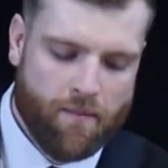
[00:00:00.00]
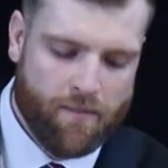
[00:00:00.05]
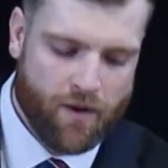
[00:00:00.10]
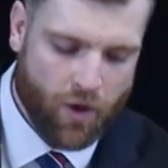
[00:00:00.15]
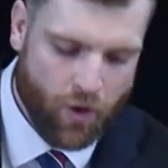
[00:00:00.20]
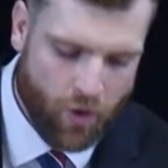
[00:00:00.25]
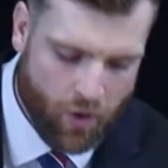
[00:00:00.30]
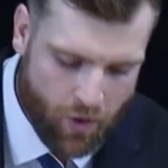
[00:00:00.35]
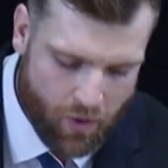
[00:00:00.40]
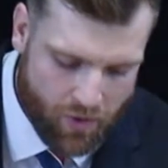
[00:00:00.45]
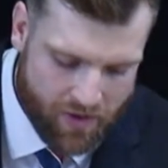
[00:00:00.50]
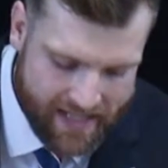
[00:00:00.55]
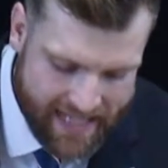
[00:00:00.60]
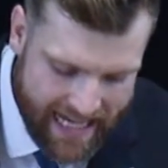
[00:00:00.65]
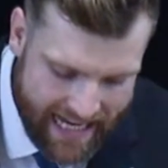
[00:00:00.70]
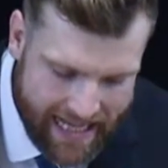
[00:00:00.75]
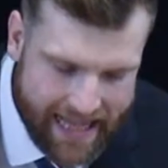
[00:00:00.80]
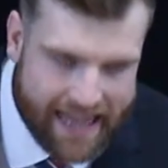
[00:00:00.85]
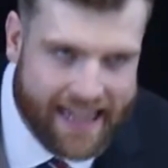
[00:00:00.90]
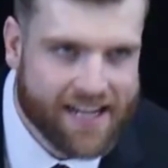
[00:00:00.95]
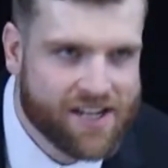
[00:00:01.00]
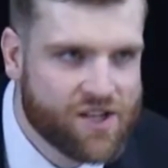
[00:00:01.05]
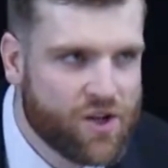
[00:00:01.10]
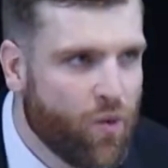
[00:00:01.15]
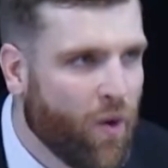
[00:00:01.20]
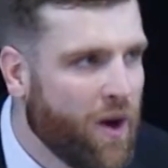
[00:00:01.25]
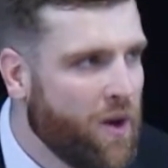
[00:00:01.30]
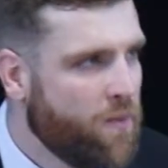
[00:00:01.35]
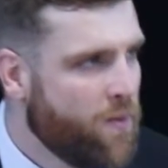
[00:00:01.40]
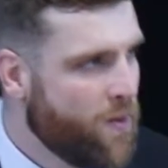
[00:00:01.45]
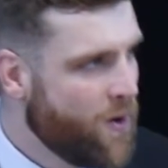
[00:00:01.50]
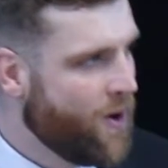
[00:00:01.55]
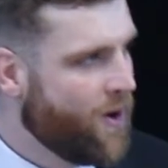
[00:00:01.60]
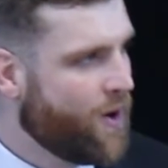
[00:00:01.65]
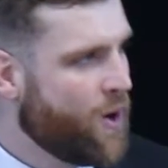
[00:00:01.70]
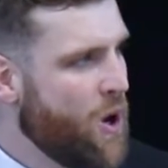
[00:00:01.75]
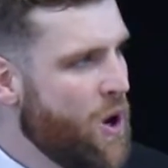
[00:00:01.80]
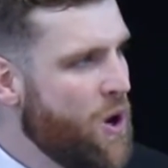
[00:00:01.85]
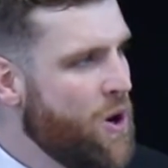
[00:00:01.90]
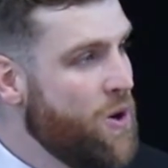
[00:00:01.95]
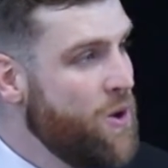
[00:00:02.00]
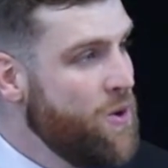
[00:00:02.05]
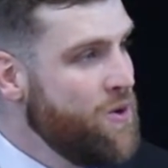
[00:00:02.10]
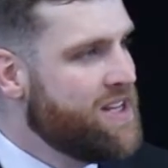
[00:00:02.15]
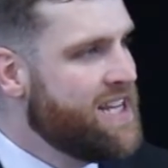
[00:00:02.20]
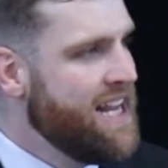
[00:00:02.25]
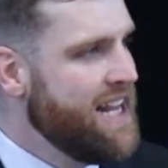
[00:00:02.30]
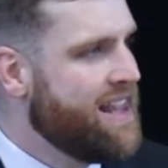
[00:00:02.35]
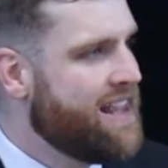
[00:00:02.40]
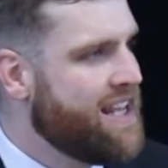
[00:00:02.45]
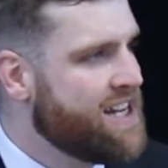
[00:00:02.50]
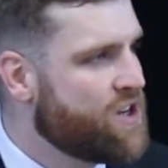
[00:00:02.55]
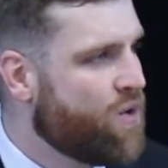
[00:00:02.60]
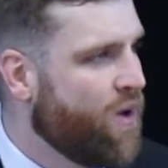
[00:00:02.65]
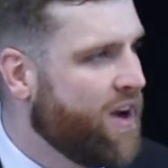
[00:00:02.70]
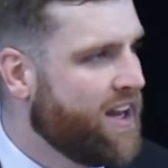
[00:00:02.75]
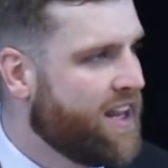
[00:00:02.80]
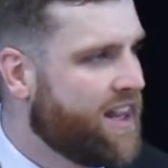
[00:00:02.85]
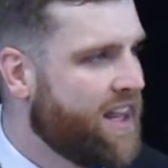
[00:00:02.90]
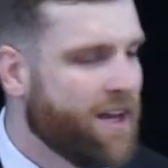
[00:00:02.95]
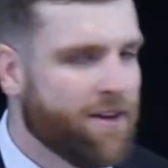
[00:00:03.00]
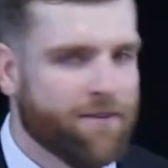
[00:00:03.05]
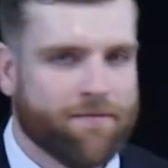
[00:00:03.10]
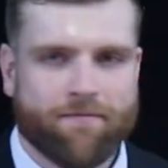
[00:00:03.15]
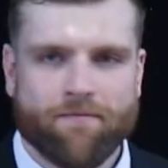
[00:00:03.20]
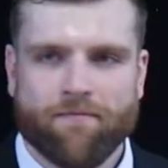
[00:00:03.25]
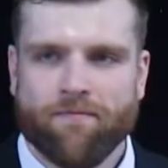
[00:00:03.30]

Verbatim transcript: But who did this great work? Who did this great thing?